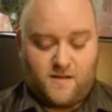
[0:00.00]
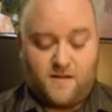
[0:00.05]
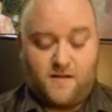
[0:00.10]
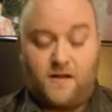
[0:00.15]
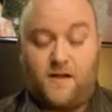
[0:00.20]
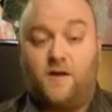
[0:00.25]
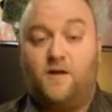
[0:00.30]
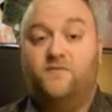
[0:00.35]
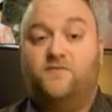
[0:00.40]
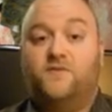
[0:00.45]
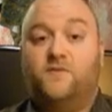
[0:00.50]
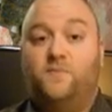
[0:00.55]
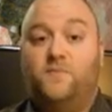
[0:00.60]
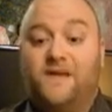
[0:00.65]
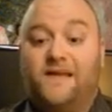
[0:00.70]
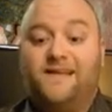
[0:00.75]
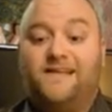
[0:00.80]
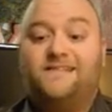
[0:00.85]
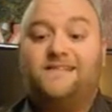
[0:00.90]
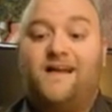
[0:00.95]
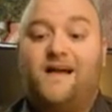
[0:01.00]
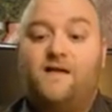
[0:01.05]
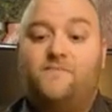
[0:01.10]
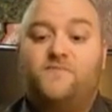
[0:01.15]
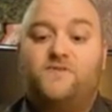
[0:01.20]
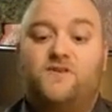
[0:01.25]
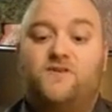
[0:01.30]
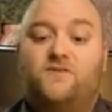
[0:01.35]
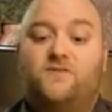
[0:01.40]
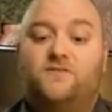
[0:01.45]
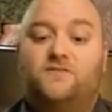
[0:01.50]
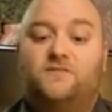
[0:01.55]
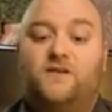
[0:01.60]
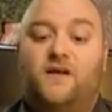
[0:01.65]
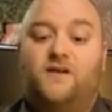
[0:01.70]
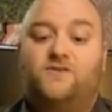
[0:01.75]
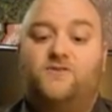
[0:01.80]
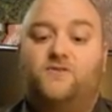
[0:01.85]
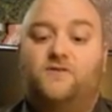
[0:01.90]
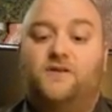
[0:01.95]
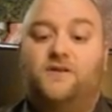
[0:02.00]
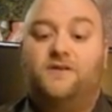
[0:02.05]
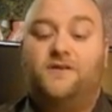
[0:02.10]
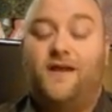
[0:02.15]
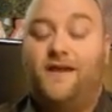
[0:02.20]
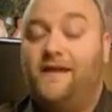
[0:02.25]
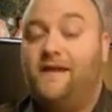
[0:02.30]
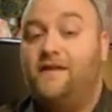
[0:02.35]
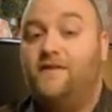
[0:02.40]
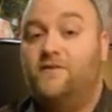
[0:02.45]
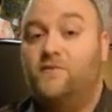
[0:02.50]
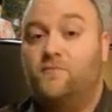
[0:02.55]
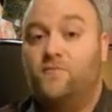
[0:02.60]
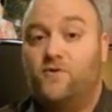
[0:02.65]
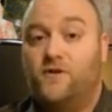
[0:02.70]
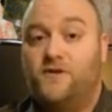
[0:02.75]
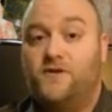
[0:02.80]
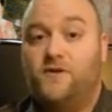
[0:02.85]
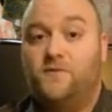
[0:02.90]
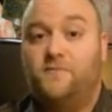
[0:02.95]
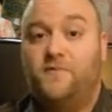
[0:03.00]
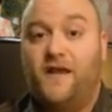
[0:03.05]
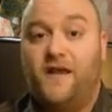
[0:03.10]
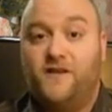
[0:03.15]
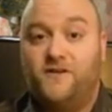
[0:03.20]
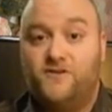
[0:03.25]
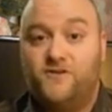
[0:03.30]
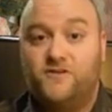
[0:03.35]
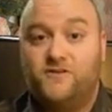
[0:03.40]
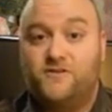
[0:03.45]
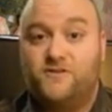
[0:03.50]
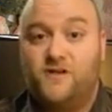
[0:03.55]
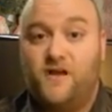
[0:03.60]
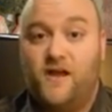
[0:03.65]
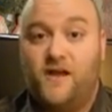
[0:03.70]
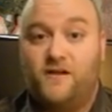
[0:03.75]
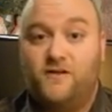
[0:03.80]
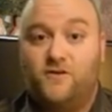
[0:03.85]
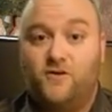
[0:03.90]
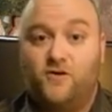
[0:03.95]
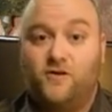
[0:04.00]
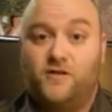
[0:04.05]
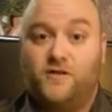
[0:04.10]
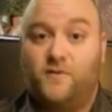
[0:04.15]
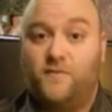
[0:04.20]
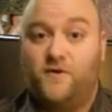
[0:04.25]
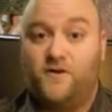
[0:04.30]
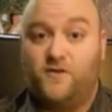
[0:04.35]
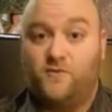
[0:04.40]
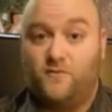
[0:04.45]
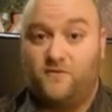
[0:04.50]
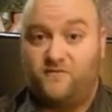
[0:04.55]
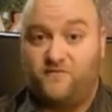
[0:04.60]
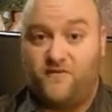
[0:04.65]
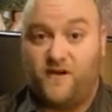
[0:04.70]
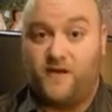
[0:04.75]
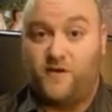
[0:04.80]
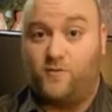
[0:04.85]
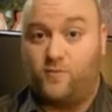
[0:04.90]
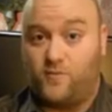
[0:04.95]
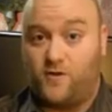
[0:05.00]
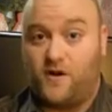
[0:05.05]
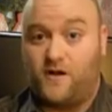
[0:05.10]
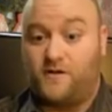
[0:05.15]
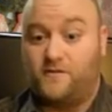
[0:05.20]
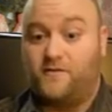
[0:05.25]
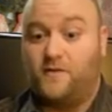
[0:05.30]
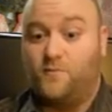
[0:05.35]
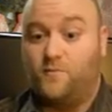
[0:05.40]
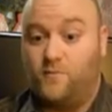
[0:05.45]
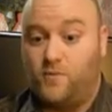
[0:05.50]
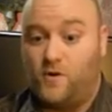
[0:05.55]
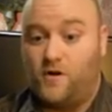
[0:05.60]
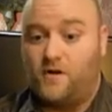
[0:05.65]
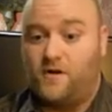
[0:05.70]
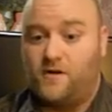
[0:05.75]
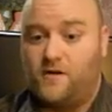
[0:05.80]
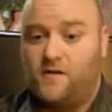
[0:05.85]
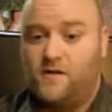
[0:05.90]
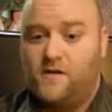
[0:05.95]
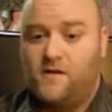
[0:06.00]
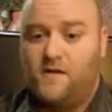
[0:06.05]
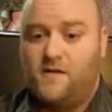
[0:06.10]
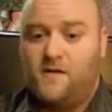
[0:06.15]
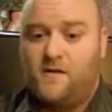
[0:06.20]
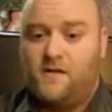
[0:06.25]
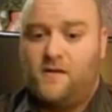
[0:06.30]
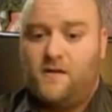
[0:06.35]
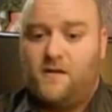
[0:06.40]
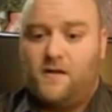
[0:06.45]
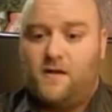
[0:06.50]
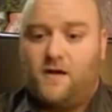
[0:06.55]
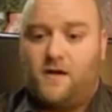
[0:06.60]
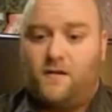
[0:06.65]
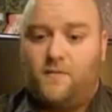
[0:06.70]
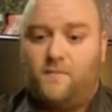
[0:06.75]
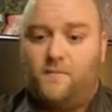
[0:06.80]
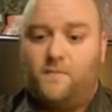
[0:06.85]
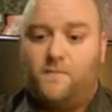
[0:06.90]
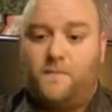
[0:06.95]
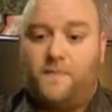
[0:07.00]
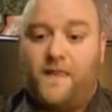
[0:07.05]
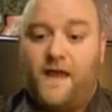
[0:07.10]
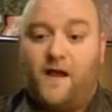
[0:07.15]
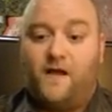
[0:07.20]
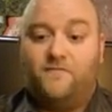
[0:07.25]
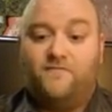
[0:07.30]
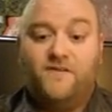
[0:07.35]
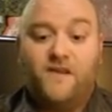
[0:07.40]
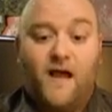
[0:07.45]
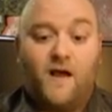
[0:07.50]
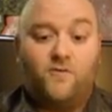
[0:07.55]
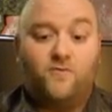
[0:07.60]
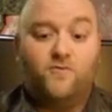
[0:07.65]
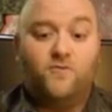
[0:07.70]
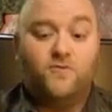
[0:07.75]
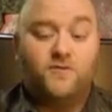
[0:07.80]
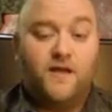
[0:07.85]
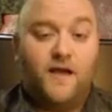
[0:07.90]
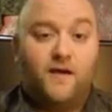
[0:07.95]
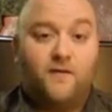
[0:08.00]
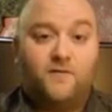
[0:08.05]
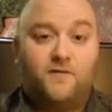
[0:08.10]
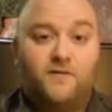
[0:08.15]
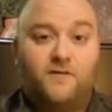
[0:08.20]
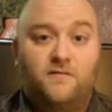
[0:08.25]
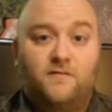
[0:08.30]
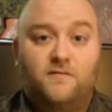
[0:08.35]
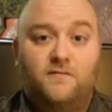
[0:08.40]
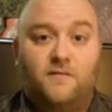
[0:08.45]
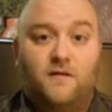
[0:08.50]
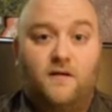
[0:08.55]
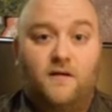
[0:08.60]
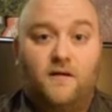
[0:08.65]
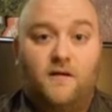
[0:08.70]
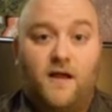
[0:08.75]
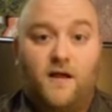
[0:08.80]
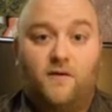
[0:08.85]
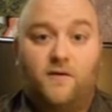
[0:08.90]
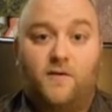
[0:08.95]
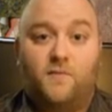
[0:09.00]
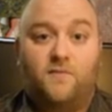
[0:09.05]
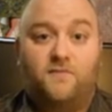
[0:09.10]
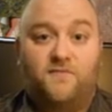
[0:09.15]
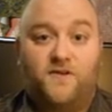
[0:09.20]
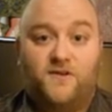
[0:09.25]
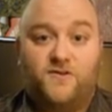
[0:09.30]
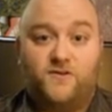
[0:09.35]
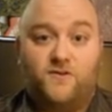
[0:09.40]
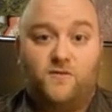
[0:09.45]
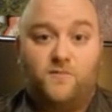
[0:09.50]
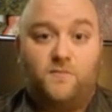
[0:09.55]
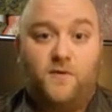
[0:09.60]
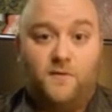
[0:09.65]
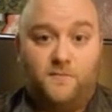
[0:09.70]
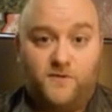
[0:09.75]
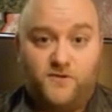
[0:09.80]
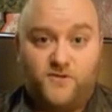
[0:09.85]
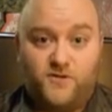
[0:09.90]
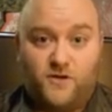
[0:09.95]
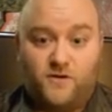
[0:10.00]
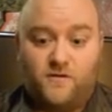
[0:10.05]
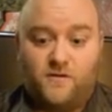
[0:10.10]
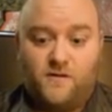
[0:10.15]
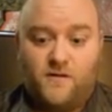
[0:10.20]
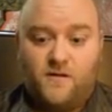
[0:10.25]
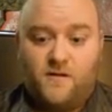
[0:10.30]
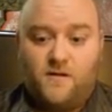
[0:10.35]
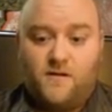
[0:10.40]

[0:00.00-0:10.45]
However, the biggest obstacle is actually taking the printed pages and turning them into a final product and book. Now, I've not ruled out hiring a professional publisher.